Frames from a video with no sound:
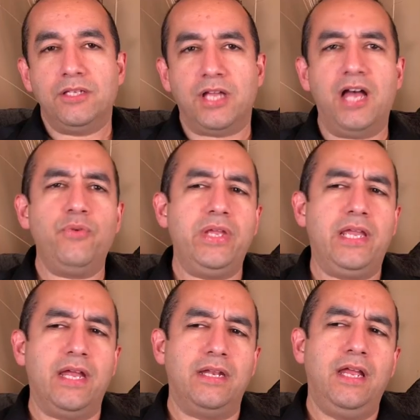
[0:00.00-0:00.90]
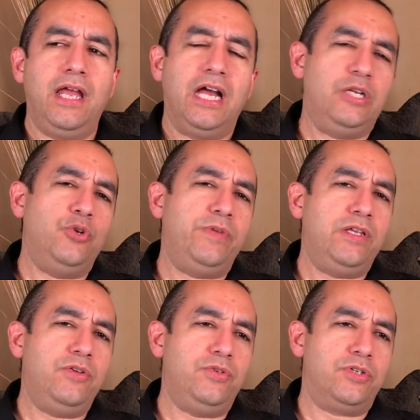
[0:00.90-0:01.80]
So, how do we get a newbie
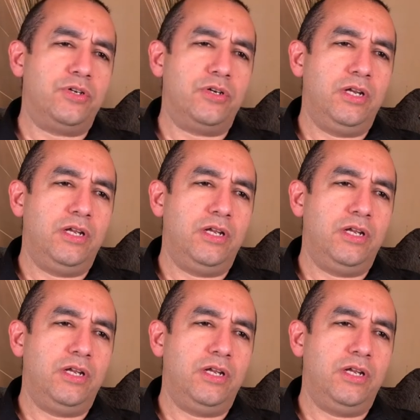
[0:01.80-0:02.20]
user